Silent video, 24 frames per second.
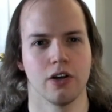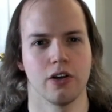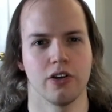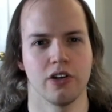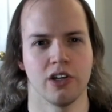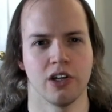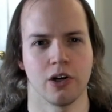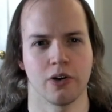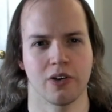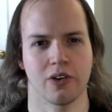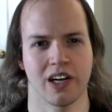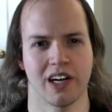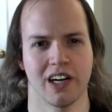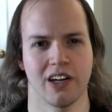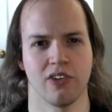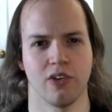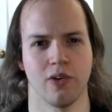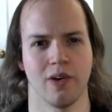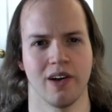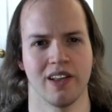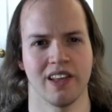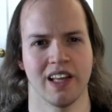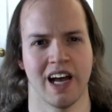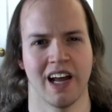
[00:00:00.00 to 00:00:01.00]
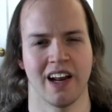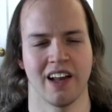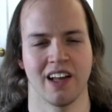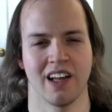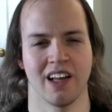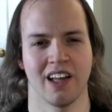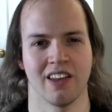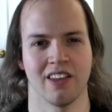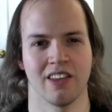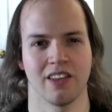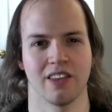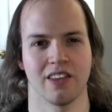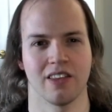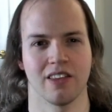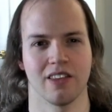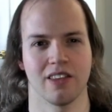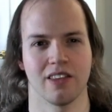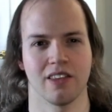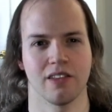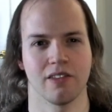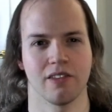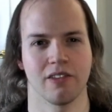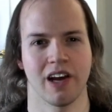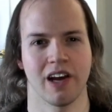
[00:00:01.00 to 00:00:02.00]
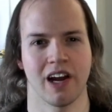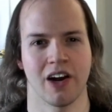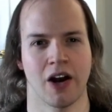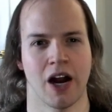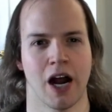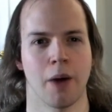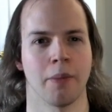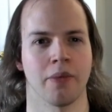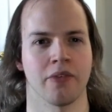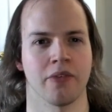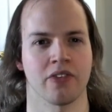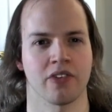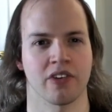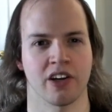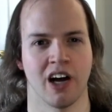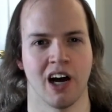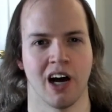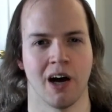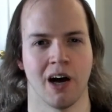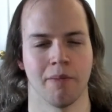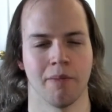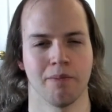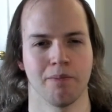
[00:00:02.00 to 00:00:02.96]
kind of doing that in later albums to come.